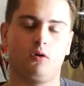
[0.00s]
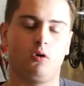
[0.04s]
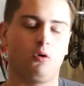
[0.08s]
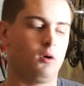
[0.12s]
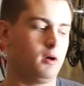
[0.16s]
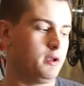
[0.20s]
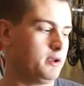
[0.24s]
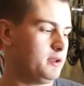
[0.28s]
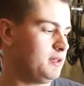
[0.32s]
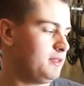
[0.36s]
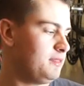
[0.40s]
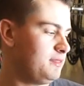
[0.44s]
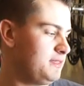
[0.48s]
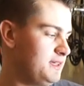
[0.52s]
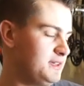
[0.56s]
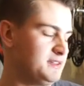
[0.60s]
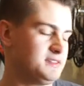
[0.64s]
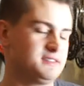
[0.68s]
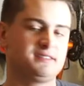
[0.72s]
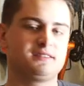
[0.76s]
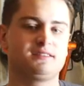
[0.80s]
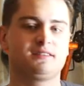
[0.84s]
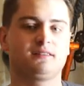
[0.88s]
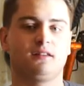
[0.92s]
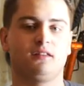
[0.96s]
on
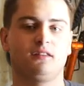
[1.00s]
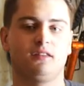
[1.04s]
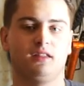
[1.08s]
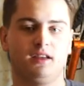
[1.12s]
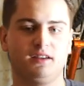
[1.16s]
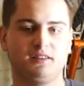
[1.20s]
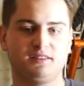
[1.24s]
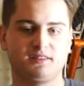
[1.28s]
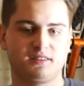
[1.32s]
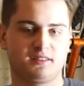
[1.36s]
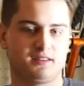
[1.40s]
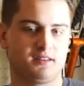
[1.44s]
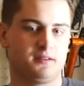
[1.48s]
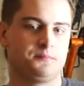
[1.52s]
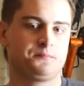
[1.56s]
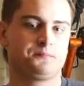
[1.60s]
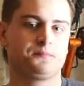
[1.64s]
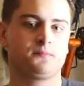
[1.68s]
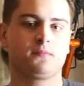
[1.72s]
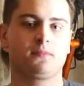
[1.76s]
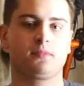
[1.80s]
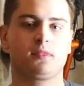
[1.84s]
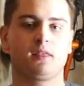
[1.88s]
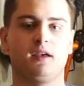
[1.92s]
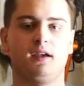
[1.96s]
this list
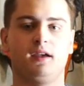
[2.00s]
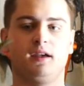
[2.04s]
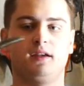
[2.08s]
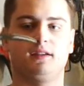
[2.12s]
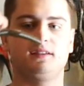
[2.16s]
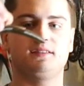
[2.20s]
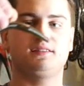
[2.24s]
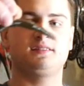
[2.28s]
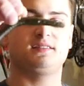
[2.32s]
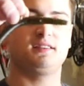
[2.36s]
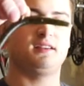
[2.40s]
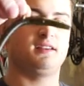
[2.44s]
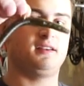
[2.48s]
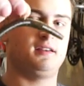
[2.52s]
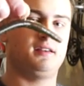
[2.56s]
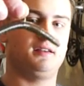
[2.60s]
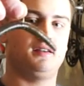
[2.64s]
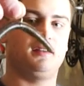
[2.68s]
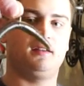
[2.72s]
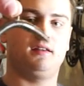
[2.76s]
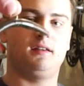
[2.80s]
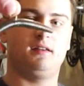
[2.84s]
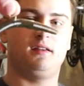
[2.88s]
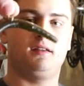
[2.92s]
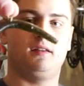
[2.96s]
is
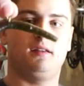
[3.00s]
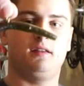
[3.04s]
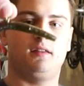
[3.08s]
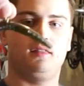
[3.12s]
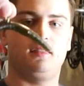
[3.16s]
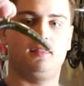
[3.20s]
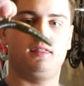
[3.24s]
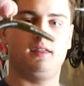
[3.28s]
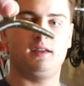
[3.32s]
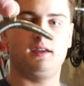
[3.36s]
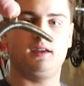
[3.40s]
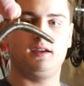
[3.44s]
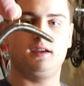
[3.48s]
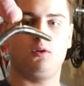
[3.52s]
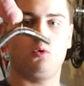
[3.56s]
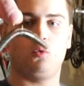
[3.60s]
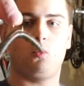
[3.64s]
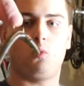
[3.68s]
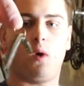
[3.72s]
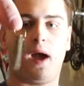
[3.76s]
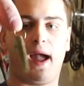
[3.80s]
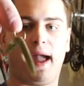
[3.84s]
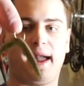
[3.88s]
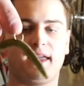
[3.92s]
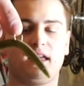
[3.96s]
the
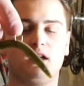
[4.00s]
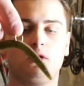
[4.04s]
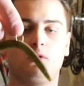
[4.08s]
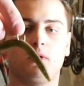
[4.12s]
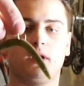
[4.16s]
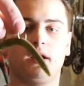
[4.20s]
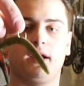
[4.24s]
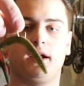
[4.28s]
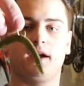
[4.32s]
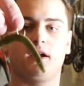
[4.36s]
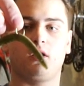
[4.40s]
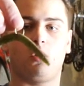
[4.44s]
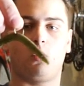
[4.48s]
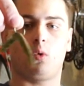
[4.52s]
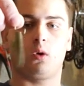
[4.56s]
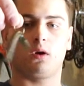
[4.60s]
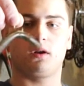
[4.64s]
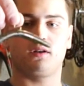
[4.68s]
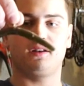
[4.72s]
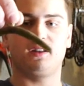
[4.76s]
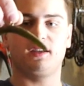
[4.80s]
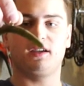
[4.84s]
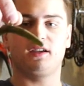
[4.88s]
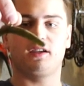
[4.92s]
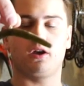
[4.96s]
Wacky Rig or
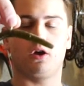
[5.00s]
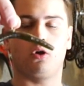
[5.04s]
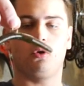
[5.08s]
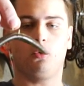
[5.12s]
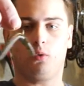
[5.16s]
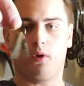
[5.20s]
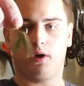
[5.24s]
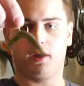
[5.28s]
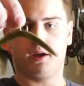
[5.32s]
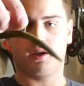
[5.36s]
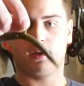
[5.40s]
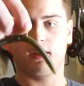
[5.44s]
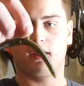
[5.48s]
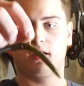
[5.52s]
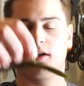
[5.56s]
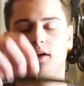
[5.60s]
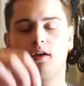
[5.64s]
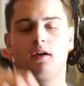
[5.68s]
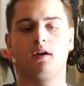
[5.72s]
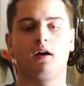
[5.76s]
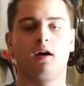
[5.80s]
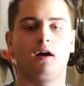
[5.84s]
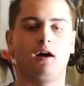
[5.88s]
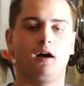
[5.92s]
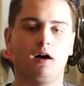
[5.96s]
Neko Rig.
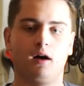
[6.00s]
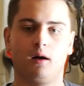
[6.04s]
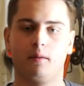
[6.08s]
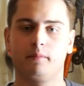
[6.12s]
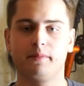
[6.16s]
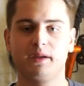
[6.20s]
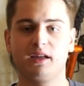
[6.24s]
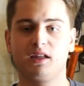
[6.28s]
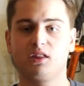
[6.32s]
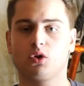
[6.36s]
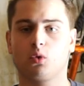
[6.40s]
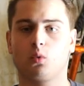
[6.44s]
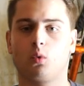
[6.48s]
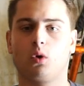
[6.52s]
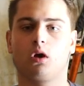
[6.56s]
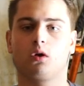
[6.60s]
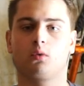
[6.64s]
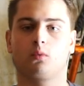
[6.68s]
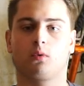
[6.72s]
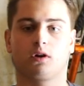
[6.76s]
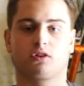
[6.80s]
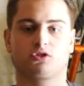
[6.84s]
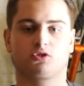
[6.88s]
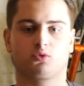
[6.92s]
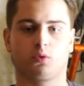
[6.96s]
Um, either
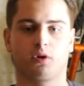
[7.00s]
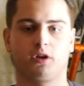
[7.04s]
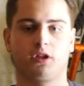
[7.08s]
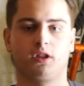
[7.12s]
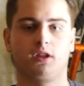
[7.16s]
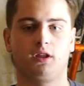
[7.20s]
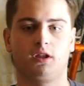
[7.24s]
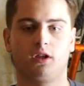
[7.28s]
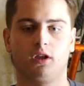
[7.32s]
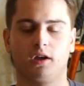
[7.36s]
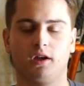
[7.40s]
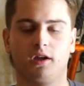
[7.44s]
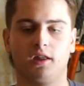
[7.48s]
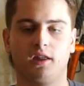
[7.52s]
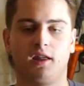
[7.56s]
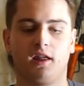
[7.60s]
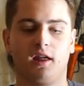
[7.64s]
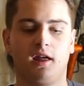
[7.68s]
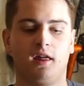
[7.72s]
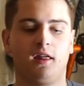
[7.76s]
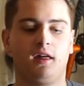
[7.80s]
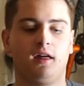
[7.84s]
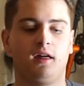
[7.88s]
one works really good